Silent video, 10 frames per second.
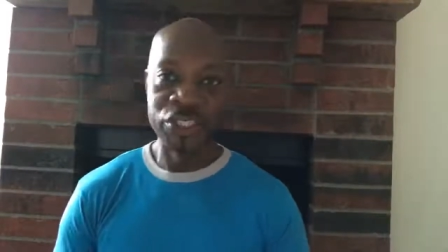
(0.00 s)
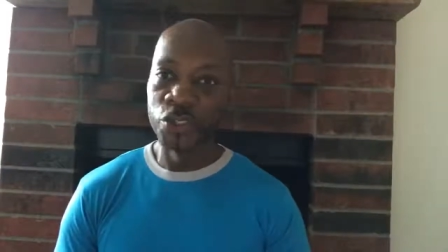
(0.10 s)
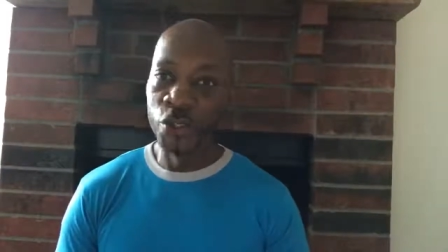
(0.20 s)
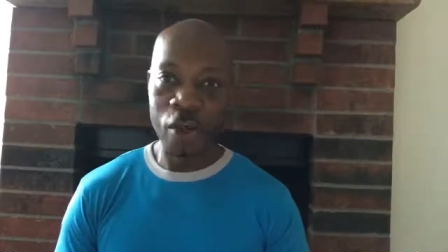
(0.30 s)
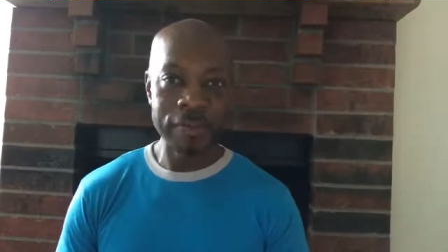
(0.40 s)

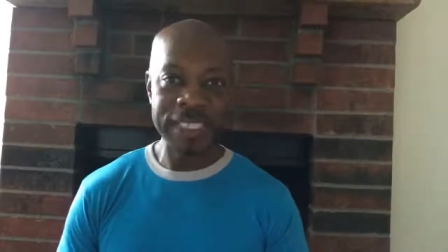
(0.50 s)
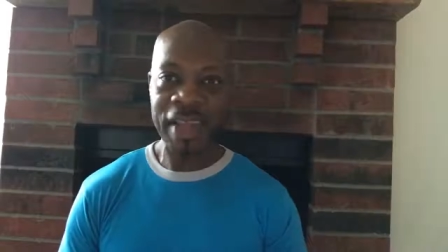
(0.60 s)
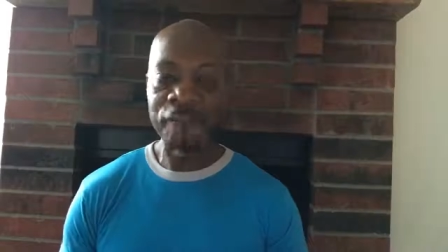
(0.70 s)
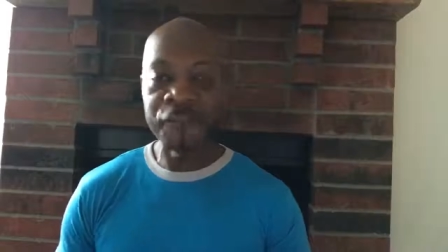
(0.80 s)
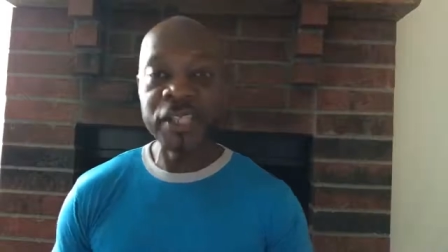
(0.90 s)
You know what I'm
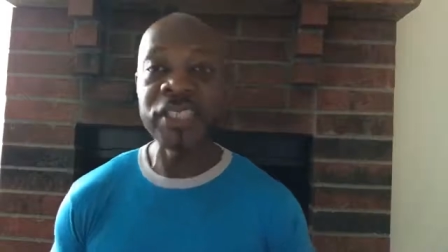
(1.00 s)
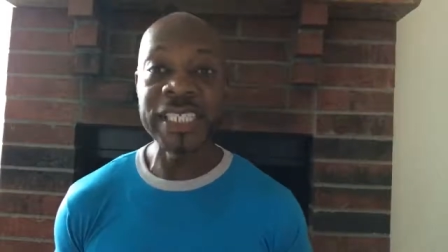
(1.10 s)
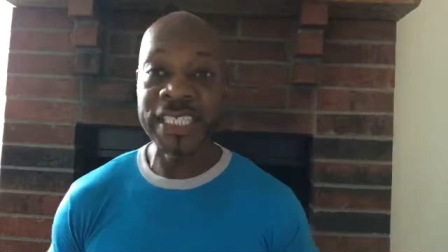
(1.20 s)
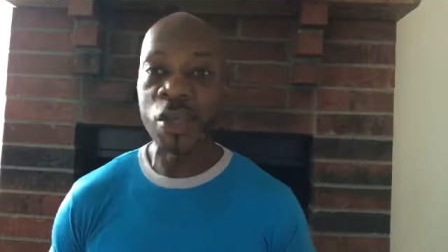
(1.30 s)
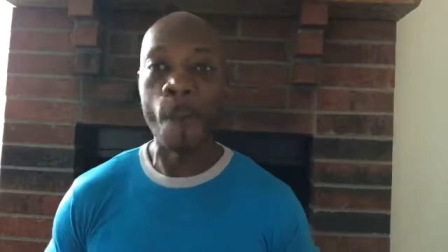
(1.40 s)
saying? Feel
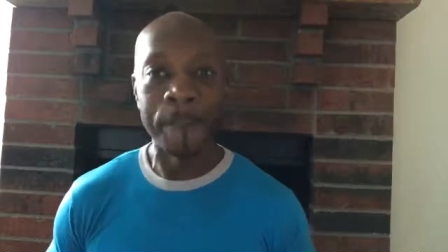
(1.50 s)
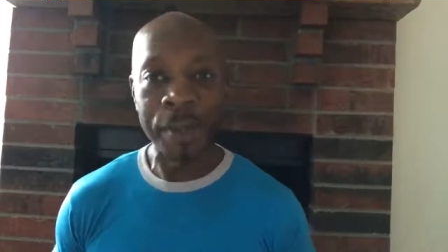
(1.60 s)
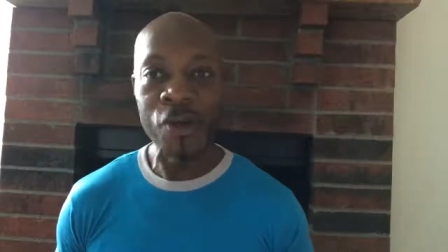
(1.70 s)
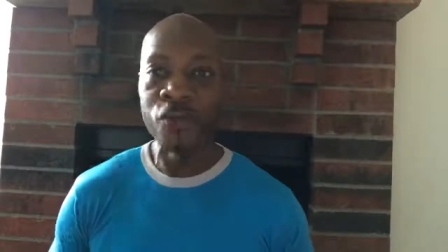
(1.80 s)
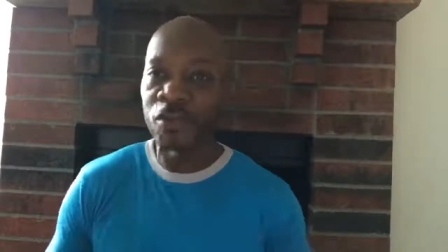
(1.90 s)
it in your
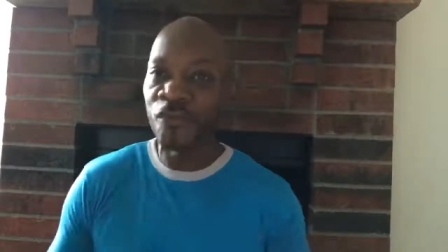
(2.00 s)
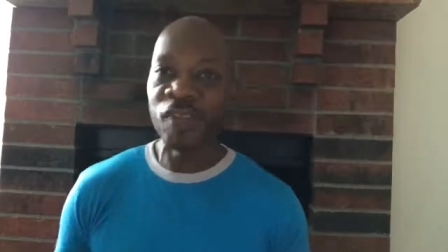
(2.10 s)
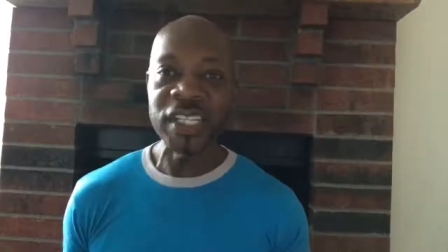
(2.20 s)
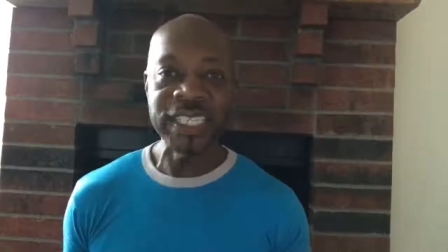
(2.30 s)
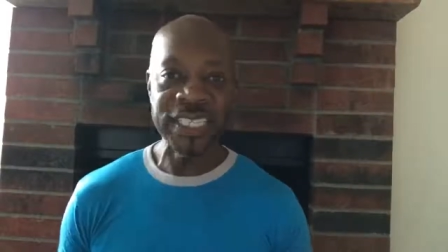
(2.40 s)
bones,
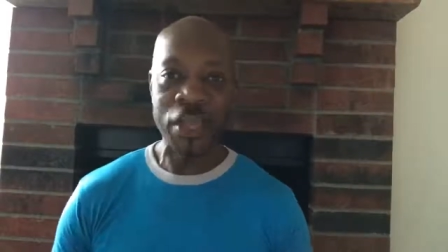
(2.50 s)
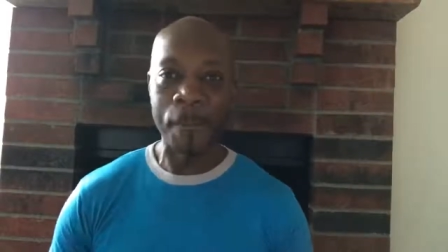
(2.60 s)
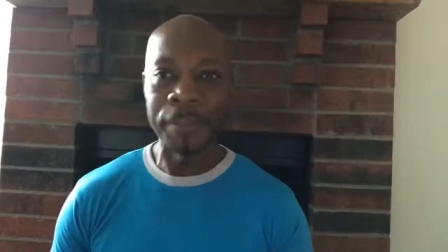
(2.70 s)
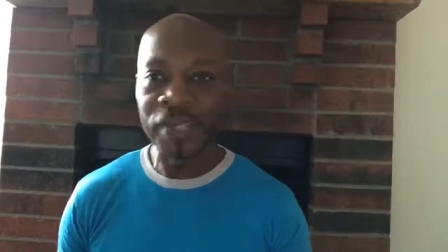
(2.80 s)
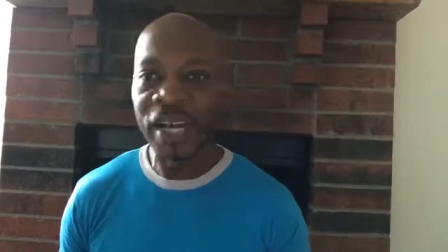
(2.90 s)
feel it in your
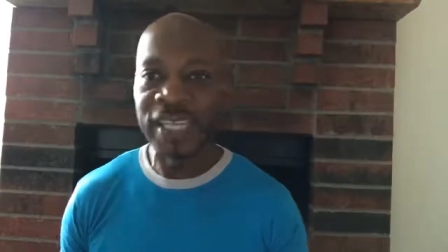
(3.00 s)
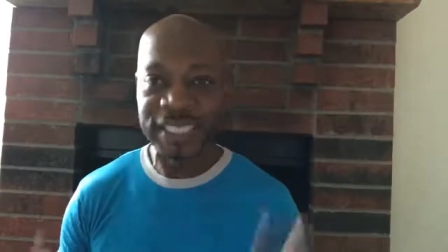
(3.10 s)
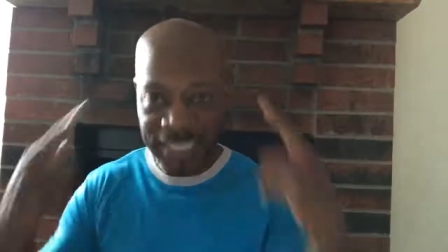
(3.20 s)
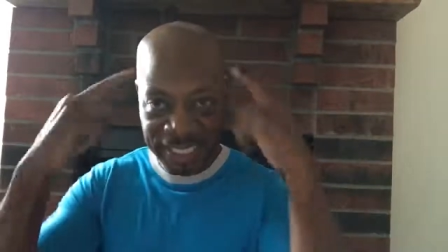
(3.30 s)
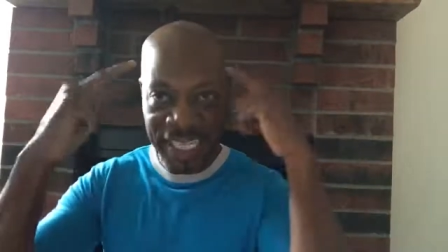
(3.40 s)

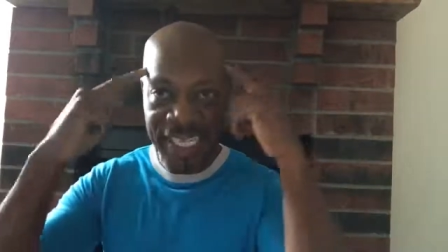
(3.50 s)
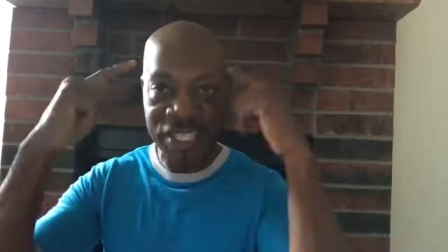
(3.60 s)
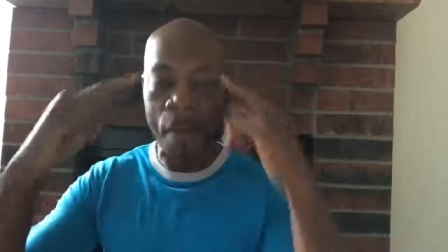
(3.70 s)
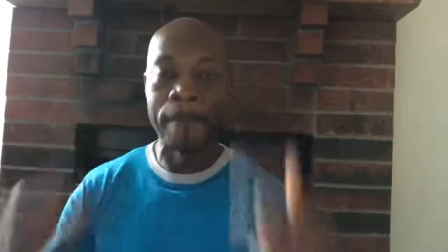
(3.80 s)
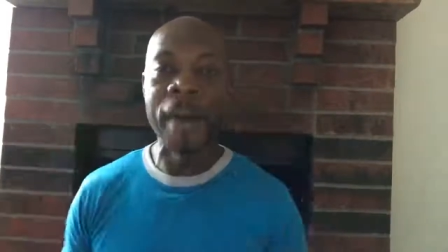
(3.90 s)
blood, see it
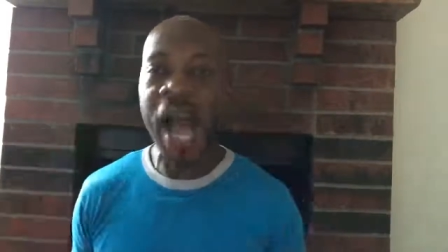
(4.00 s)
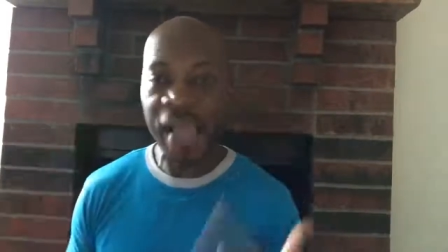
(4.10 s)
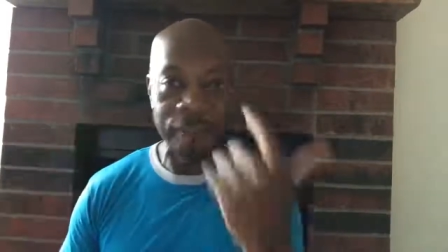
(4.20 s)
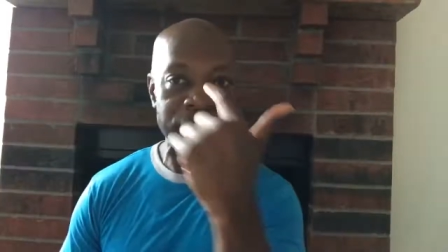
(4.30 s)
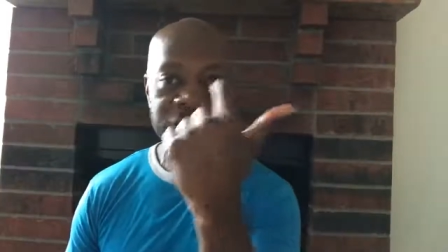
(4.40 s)
in your
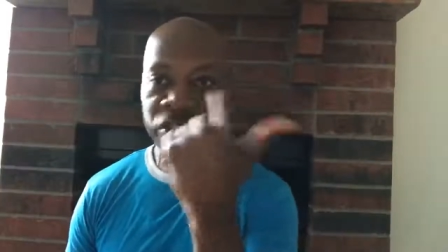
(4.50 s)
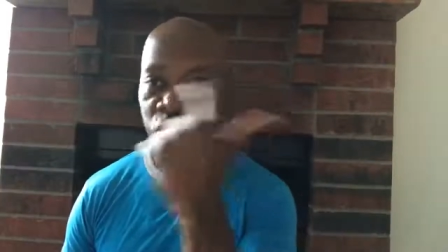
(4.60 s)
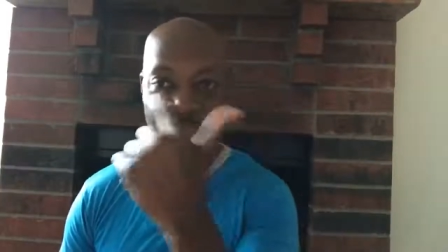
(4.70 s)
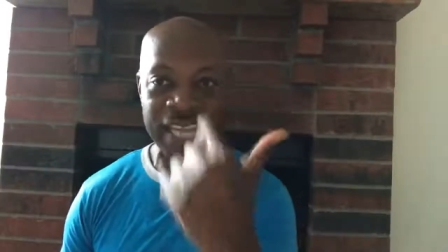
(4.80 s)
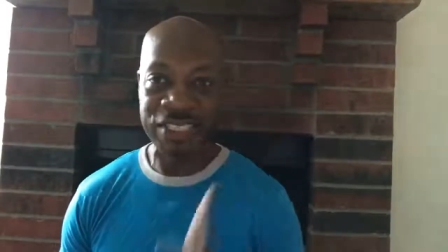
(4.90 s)
mind,
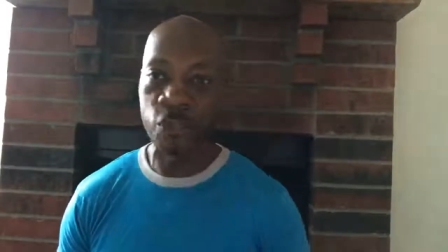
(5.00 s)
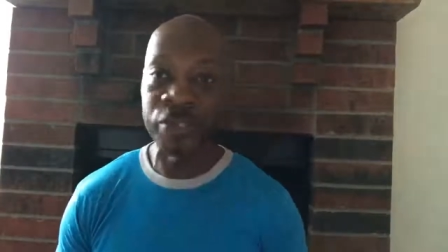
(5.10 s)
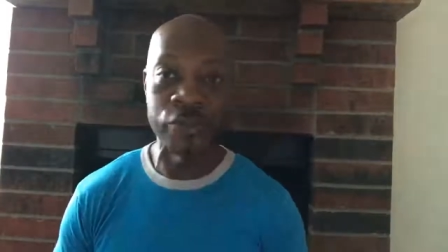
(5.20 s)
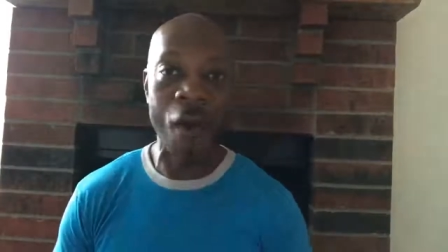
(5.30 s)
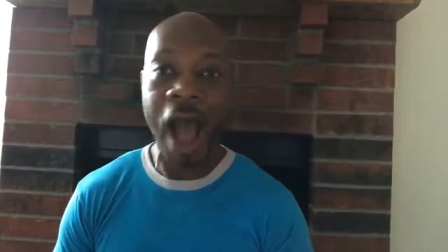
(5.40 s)
visualize it
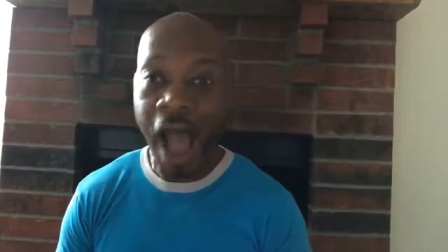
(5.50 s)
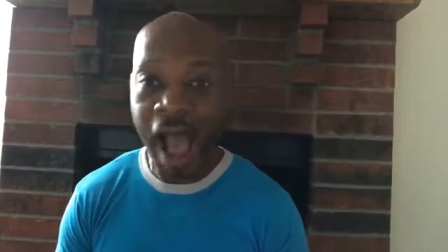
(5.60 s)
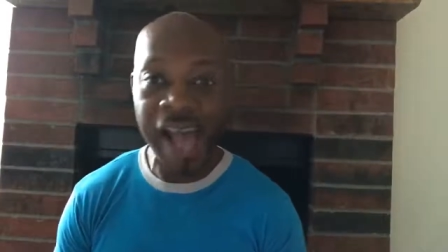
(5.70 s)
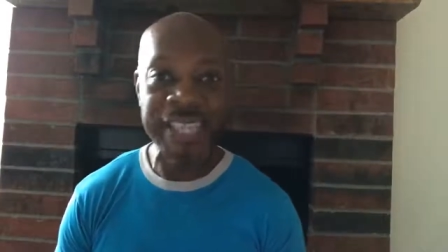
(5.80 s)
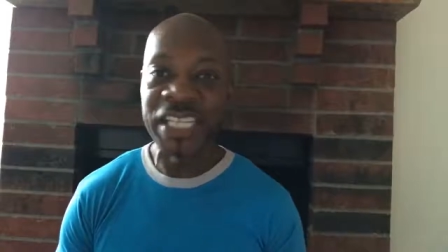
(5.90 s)
with your
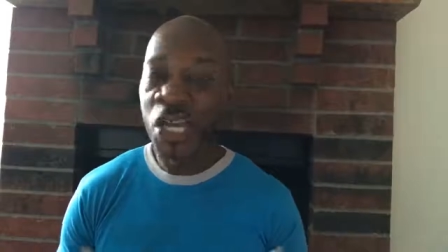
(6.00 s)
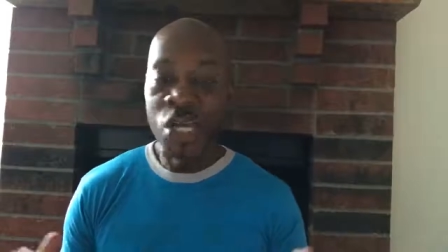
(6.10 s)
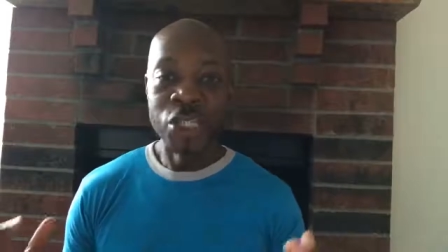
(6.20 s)
eyes.